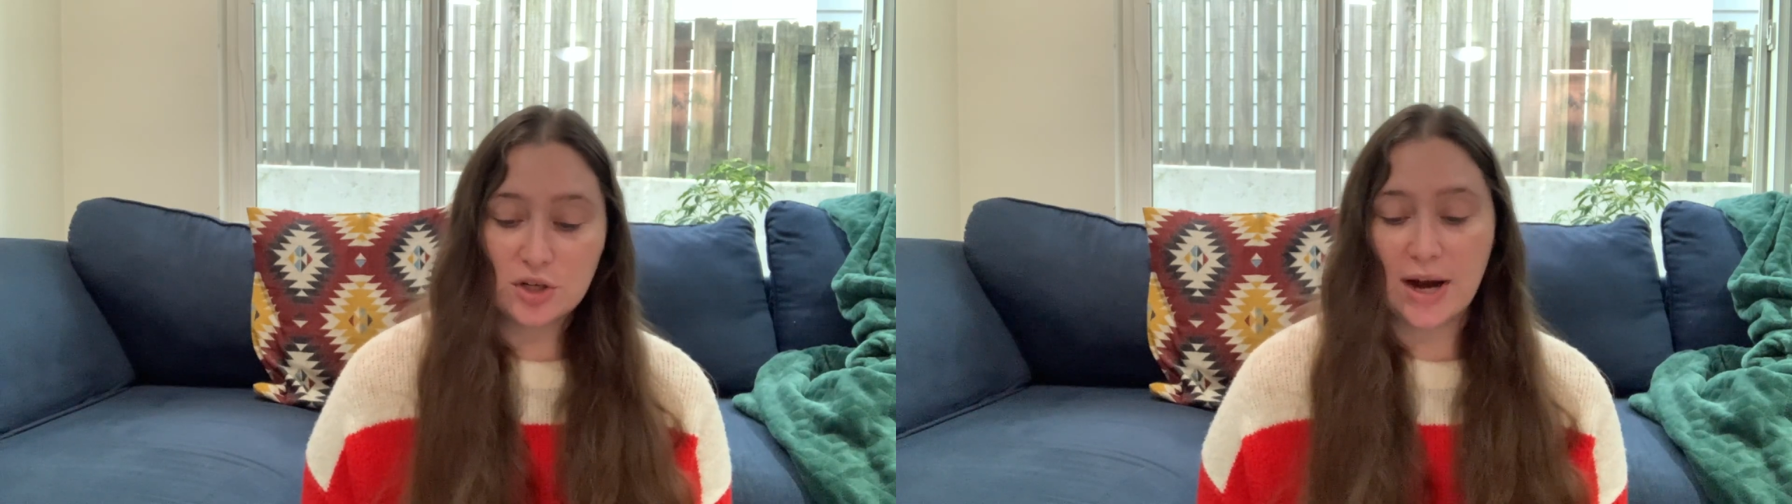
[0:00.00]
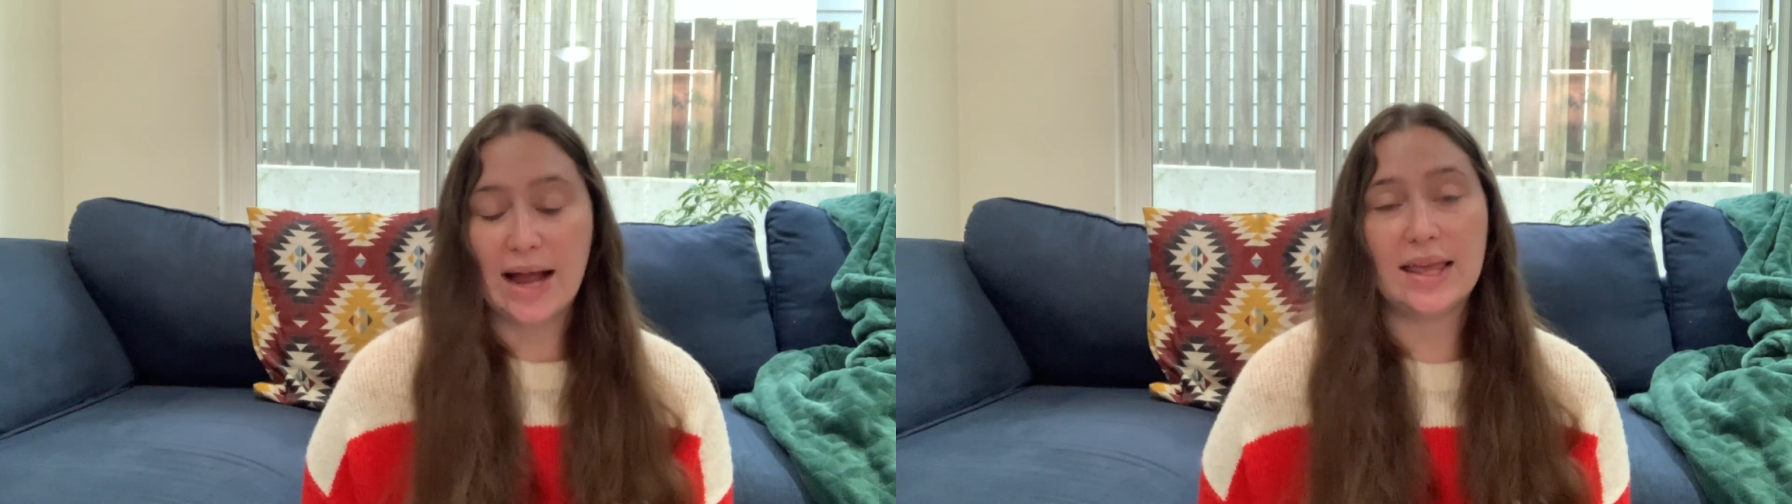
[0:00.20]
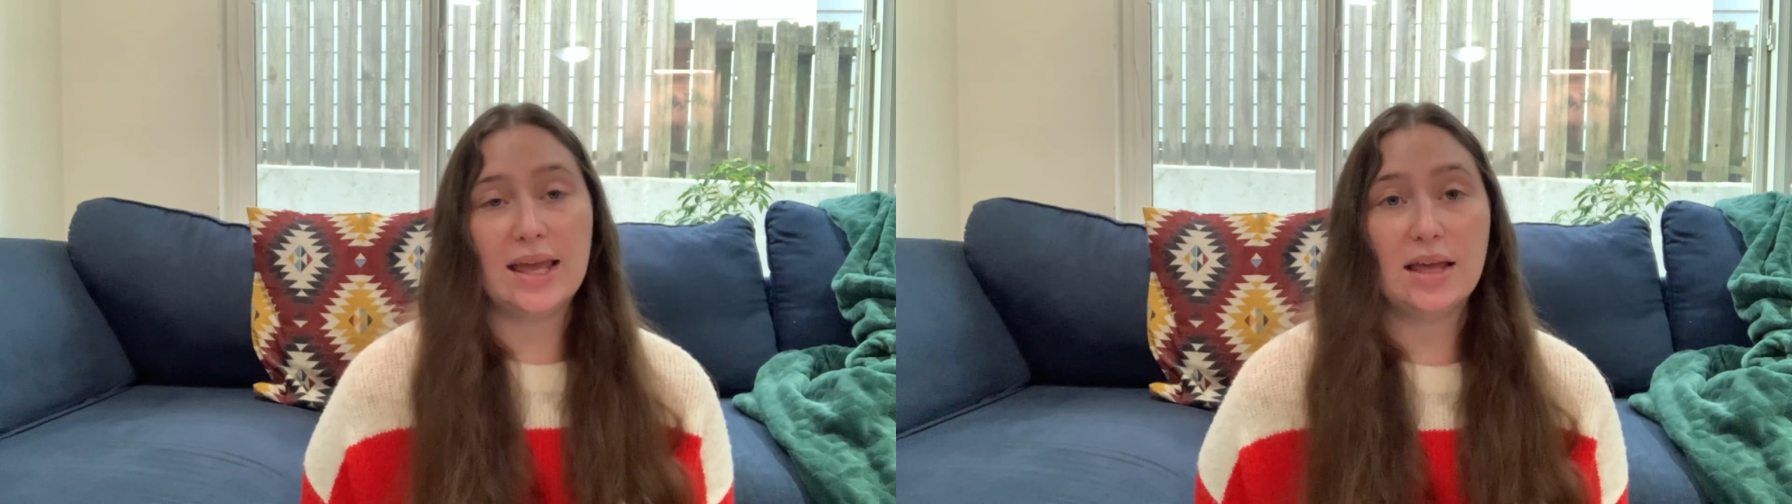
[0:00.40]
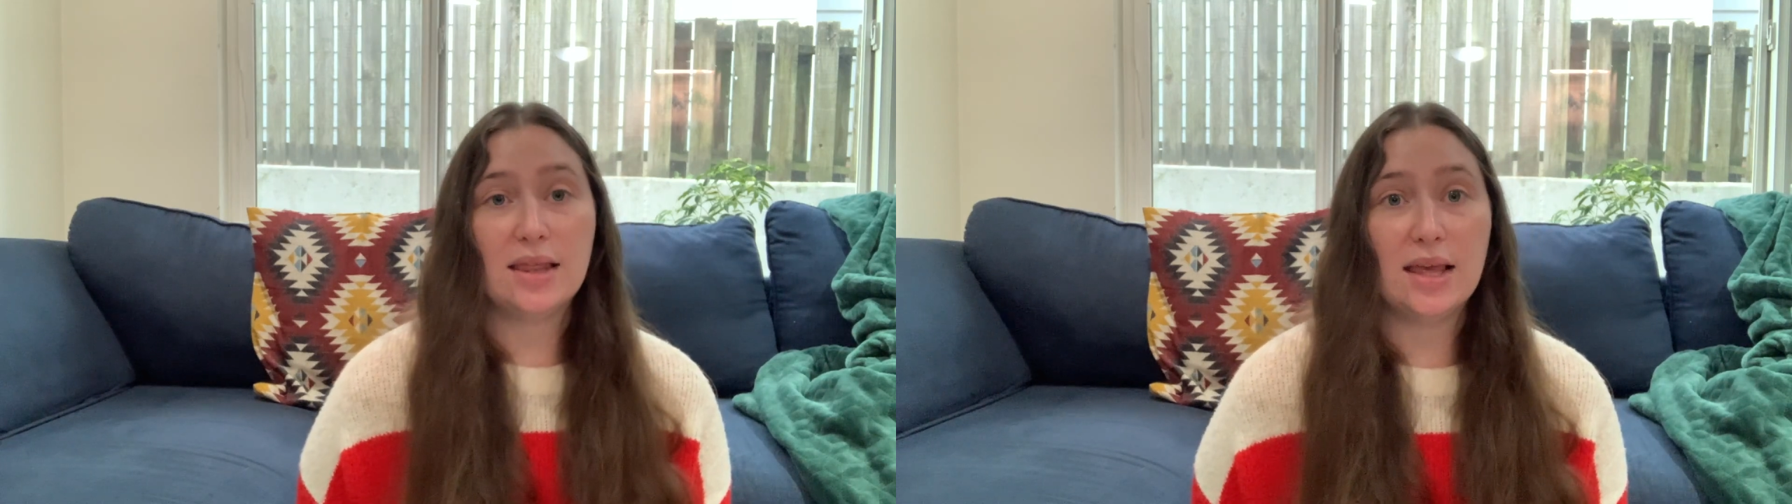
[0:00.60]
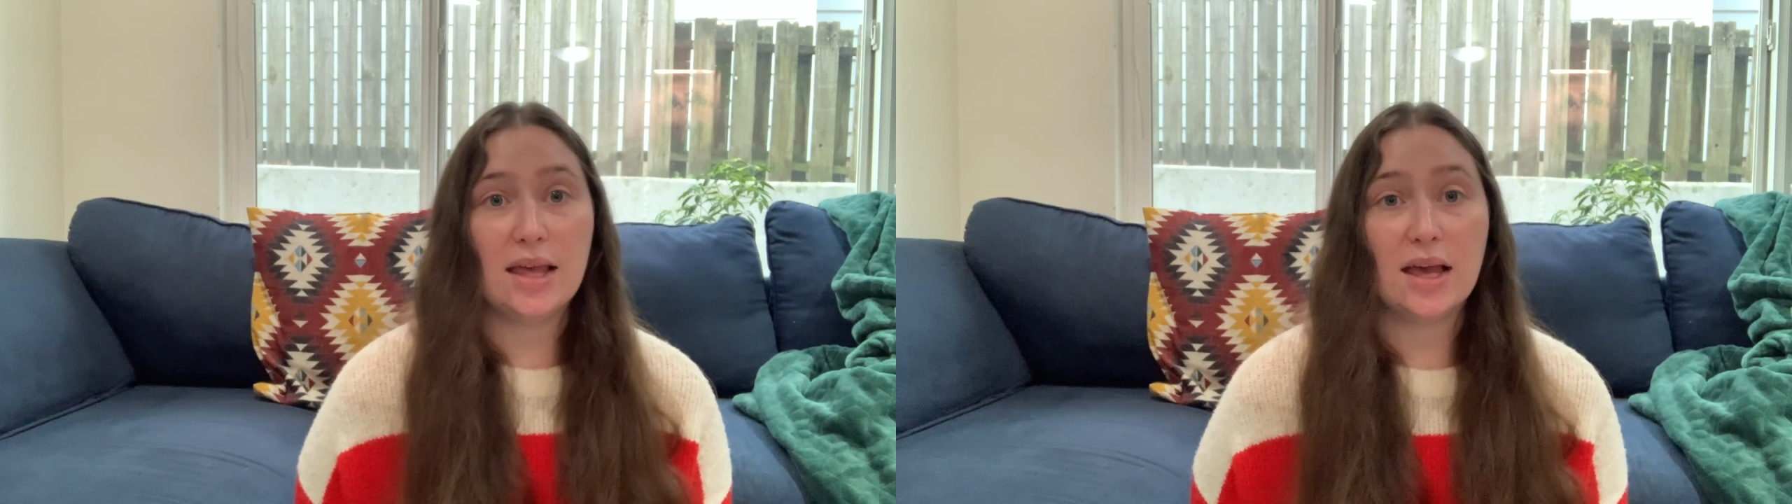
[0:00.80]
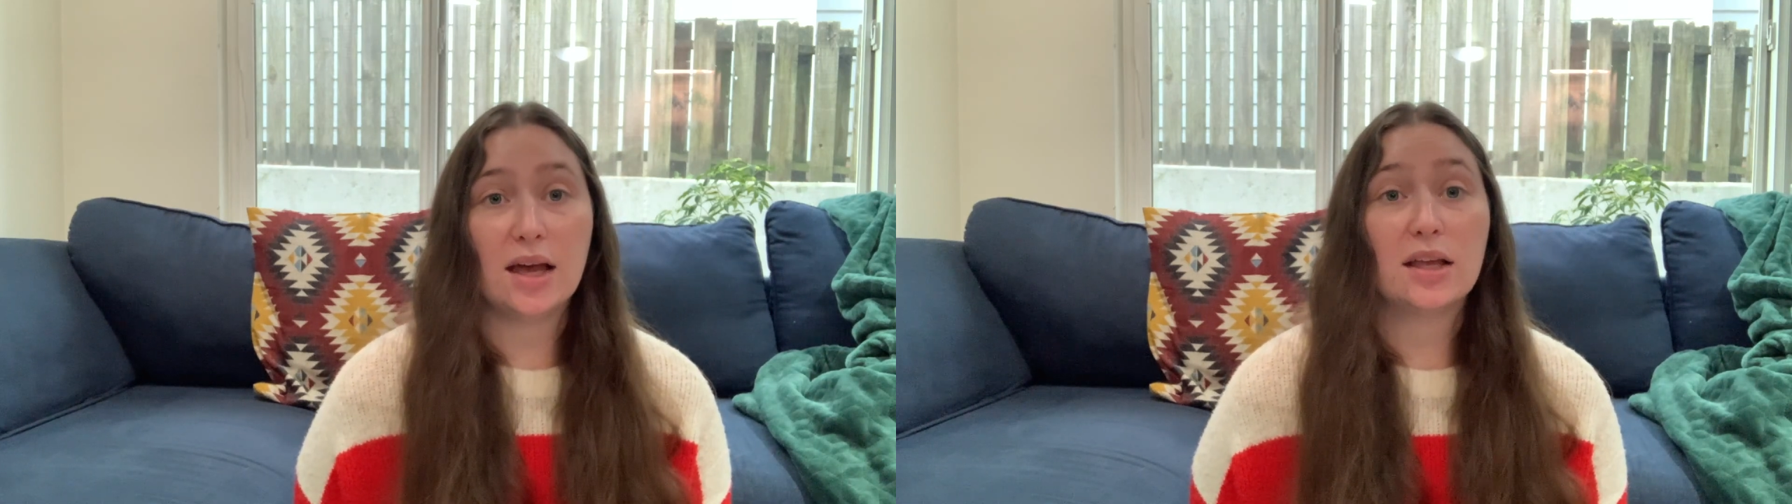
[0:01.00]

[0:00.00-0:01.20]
tracking the